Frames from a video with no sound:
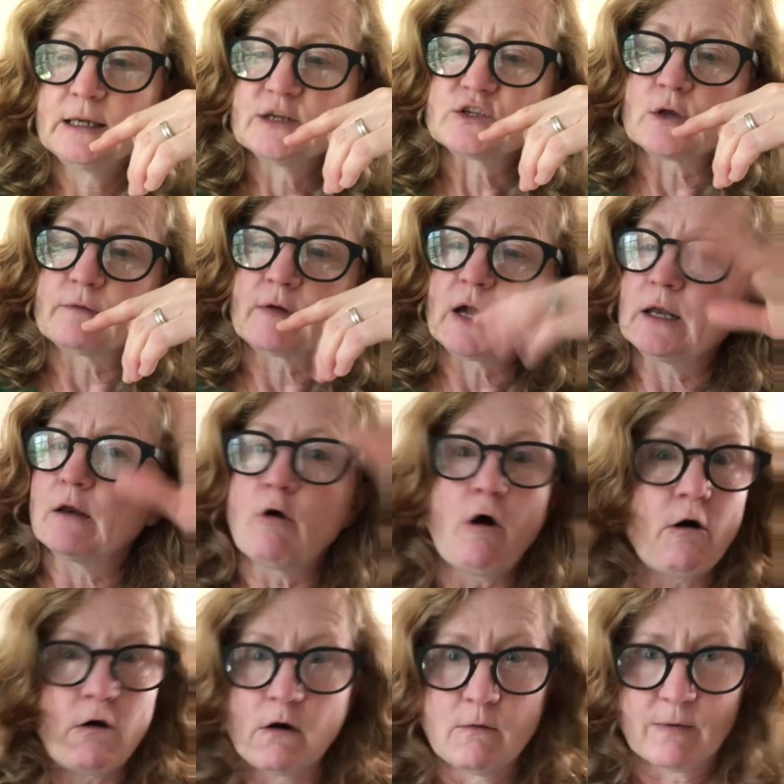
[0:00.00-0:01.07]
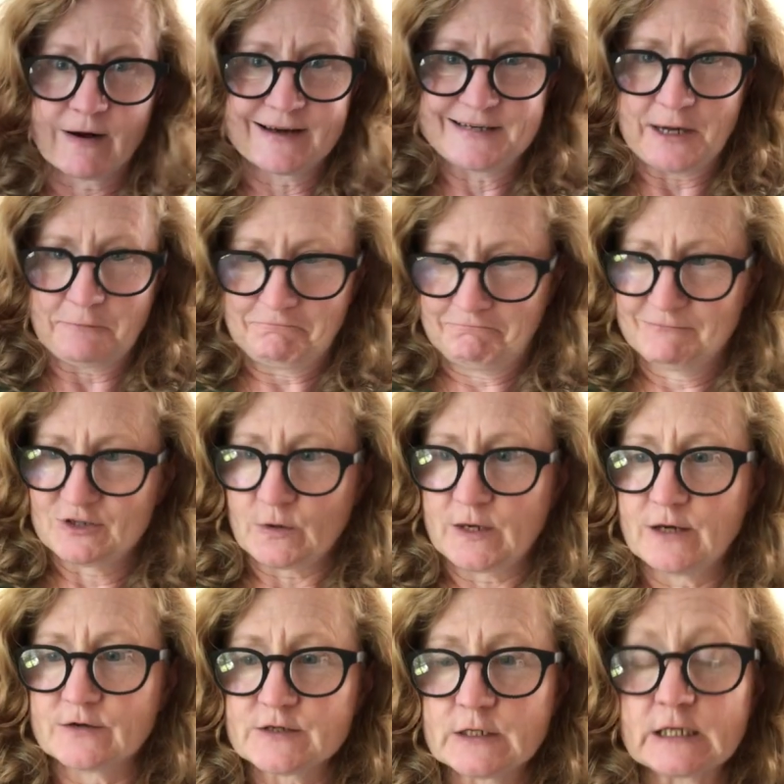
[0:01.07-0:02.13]
So I've got it all worked out. So
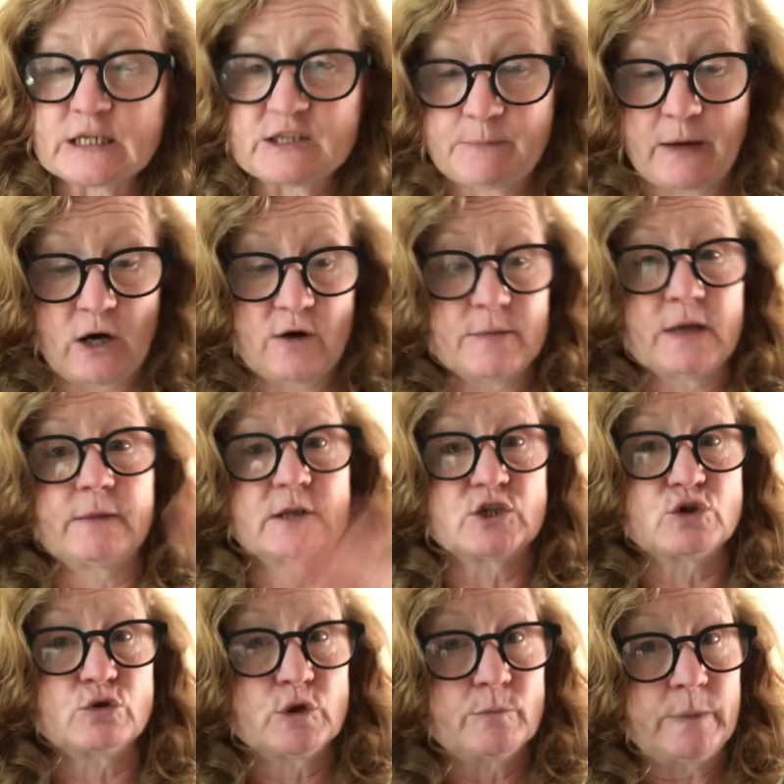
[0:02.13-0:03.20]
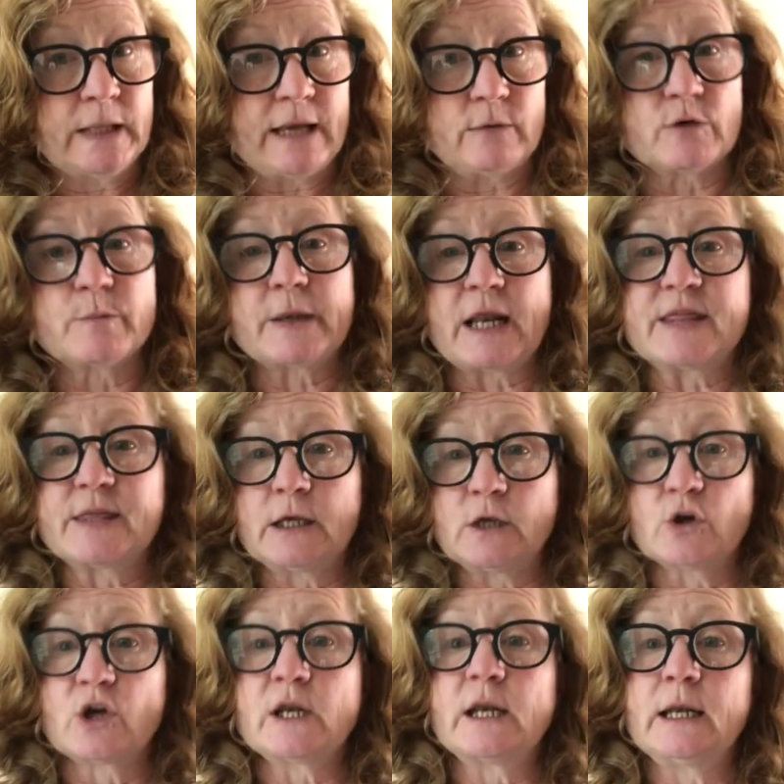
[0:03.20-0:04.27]
here's an experiment that you can play with, but I think
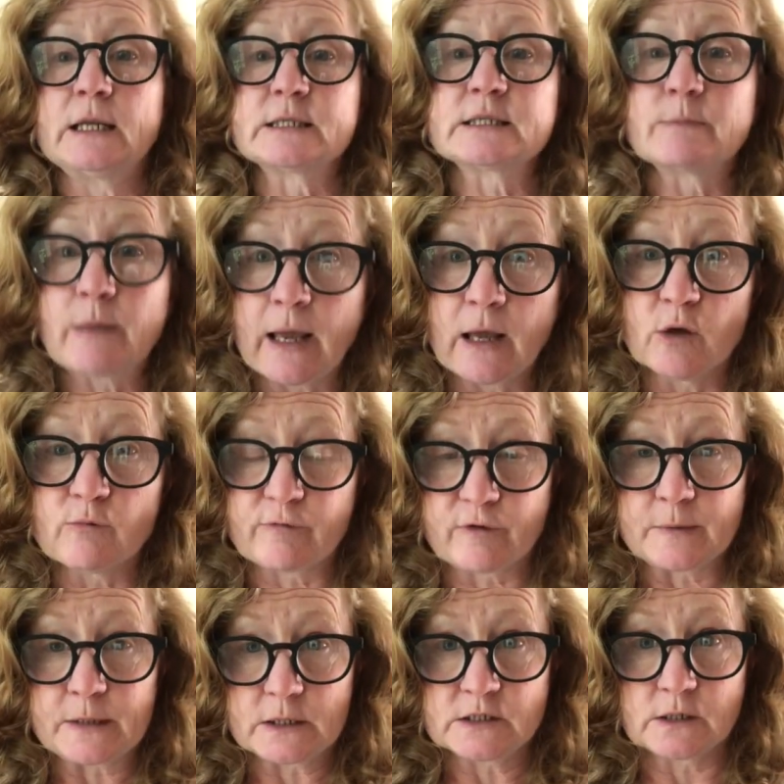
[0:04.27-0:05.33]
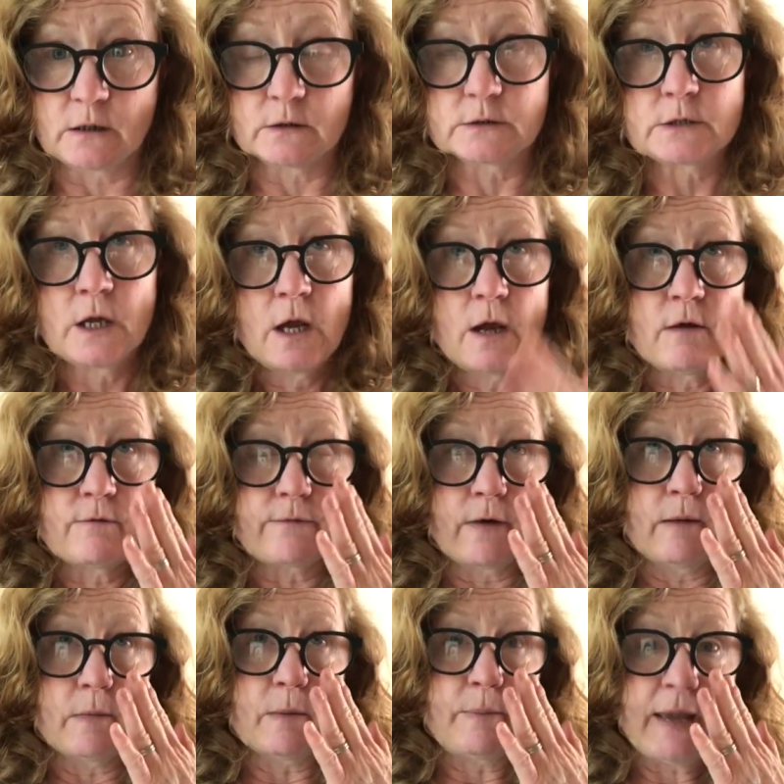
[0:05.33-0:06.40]
you're gonna need some help from an adult,
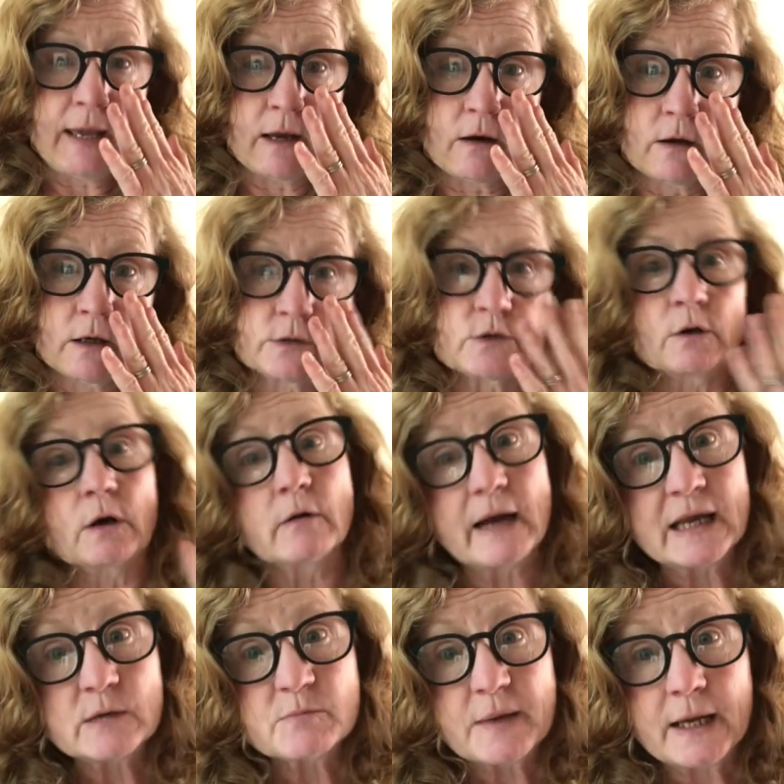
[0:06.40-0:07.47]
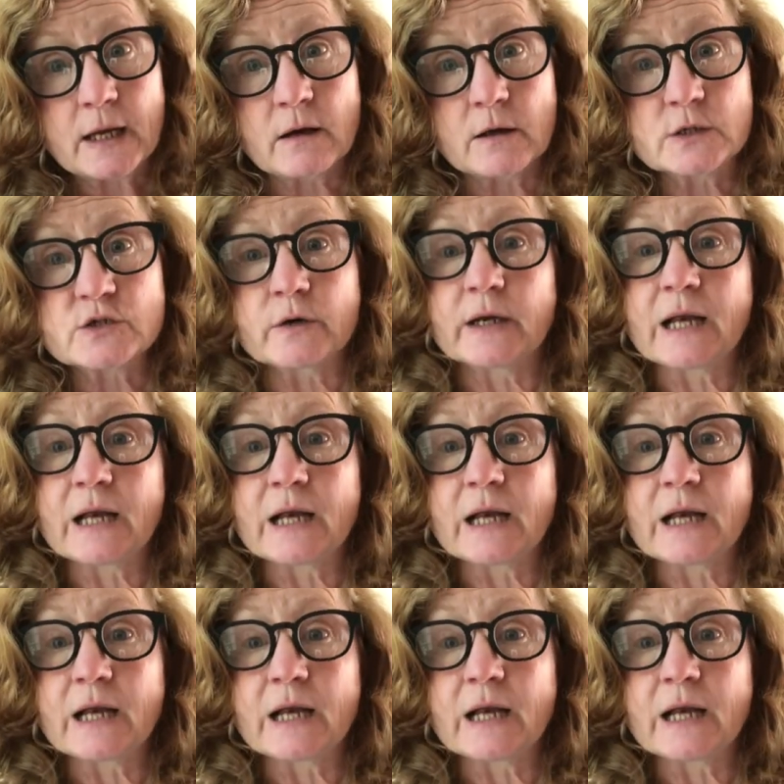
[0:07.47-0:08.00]
from a parent or a grandparent or